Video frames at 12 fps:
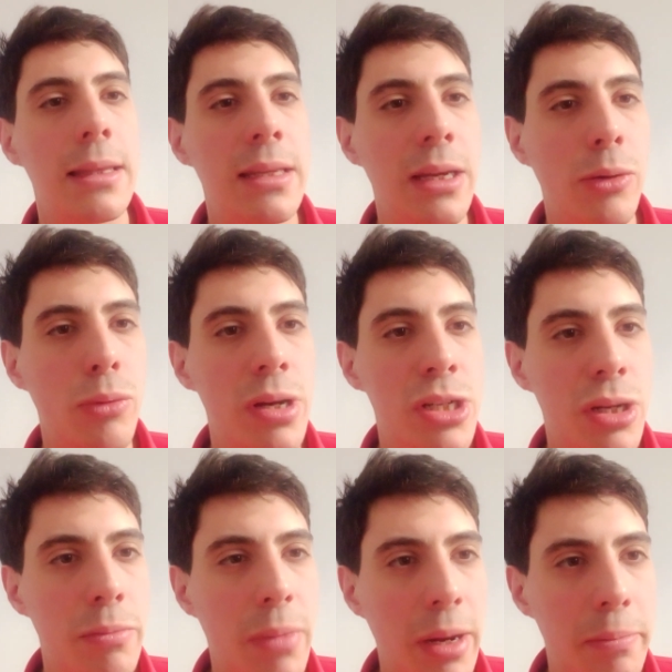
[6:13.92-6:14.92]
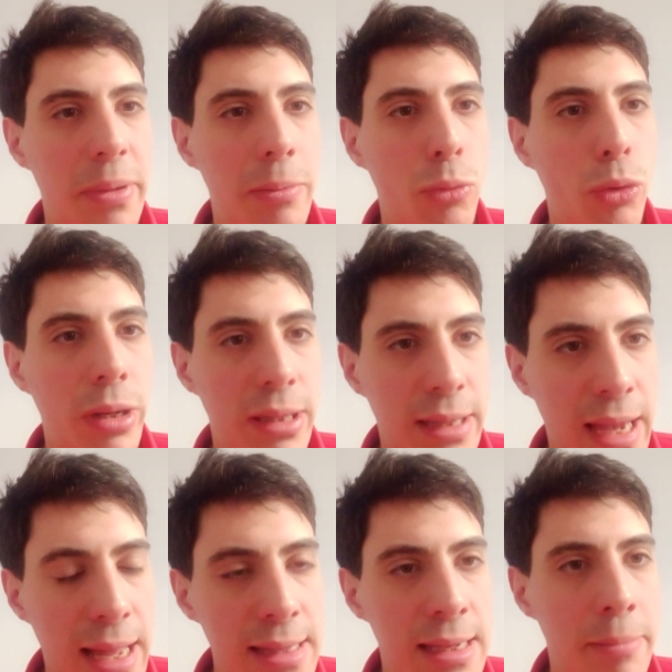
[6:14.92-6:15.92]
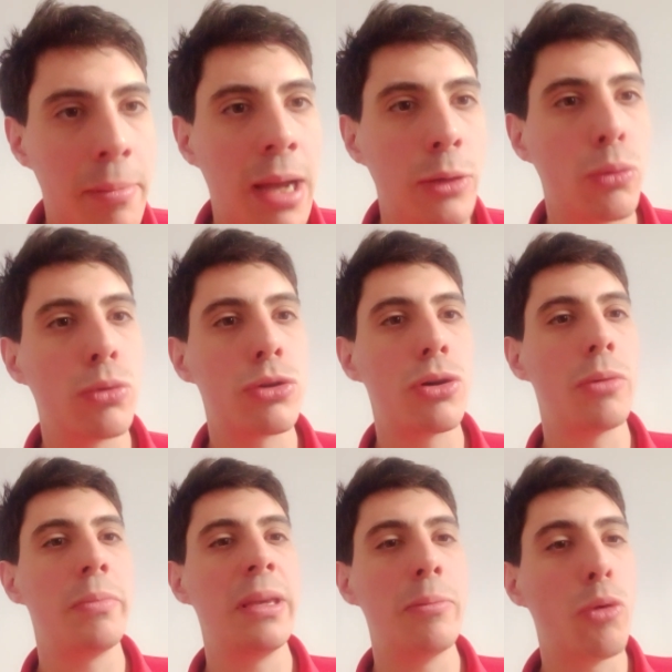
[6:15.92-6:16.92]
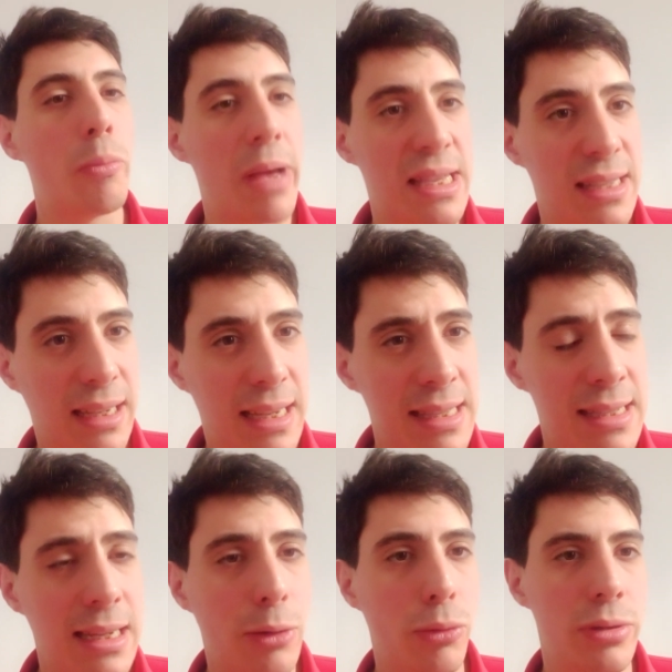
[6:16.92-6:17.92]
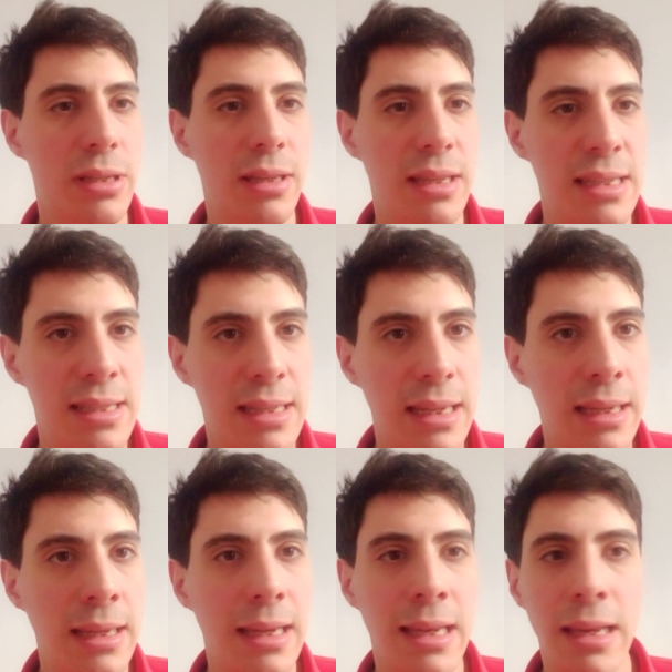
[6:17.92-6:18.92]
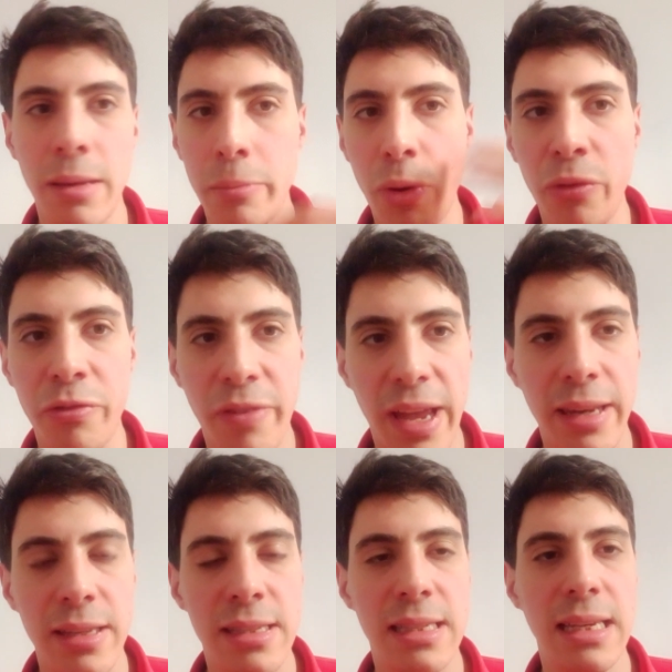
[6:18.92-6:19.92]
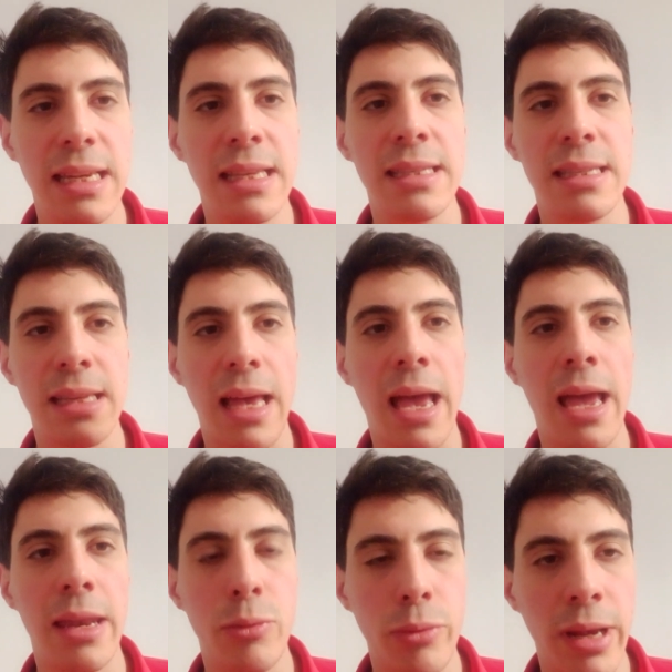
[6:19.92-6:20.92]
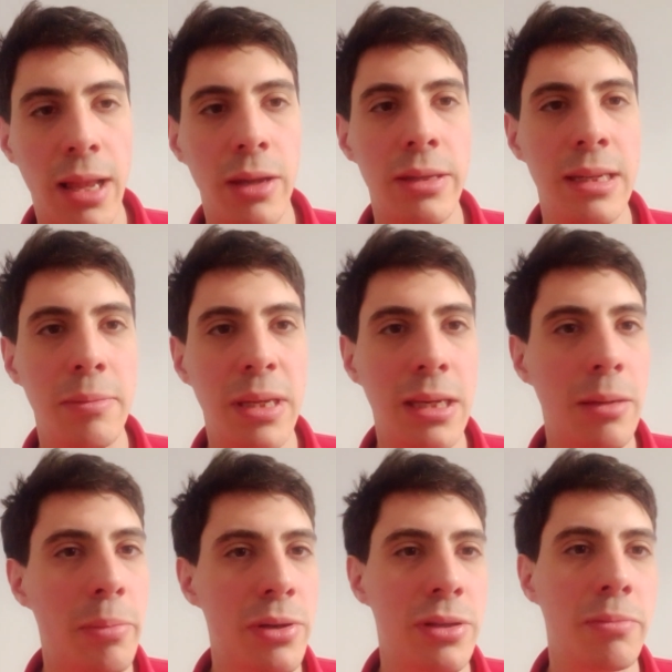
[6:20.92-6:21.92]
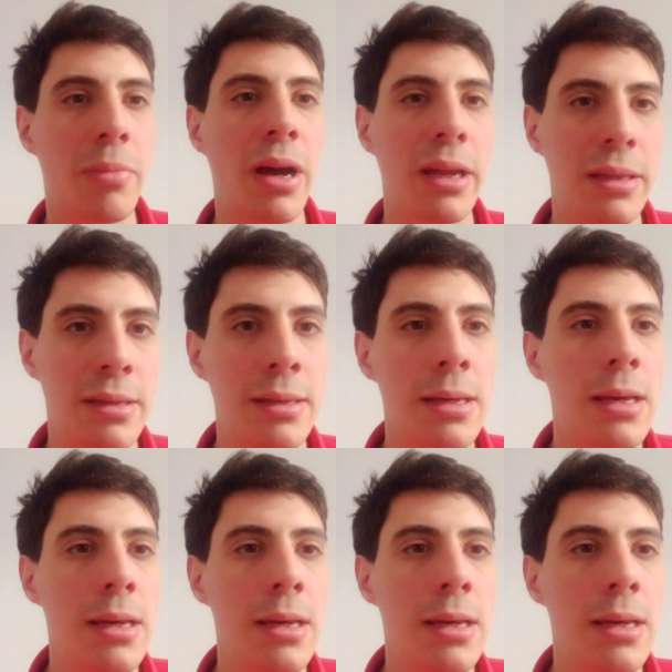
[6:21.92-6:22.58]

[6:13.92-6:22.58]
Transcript: the aggression might be more intense it might also be more masochistic or sadistic in both fantasies and reality I meaning the person might